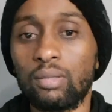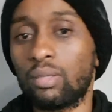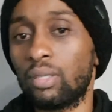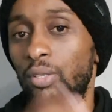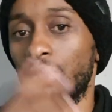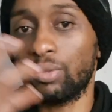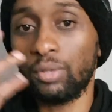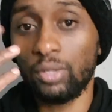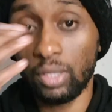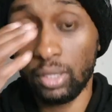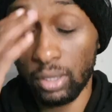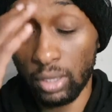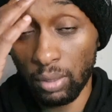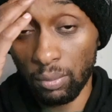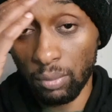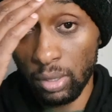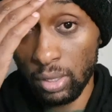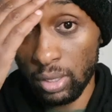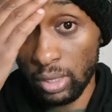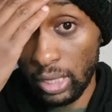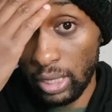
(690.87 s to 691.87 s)
including the
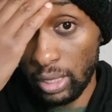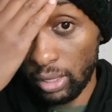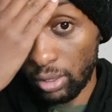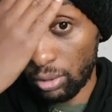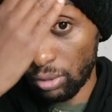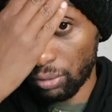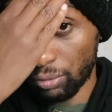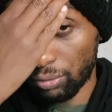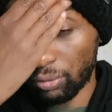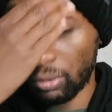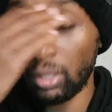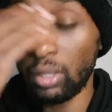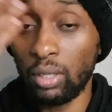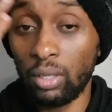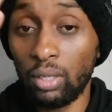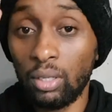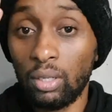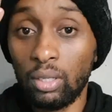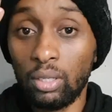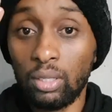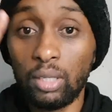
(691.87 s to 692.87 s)
materiality of
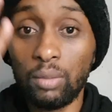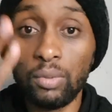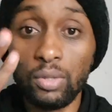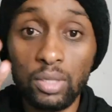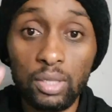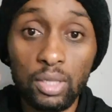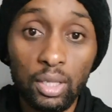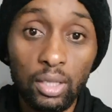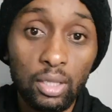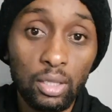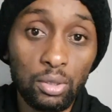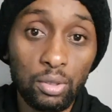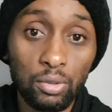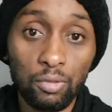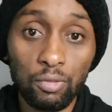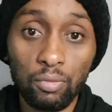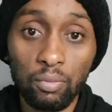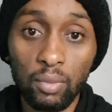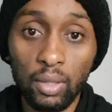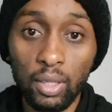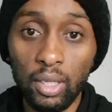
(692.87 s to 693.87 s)
the mistake that
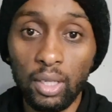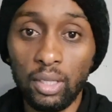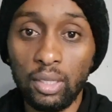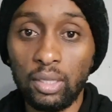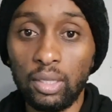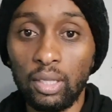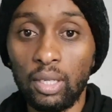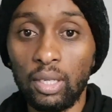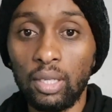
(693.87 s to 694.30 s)
you've made.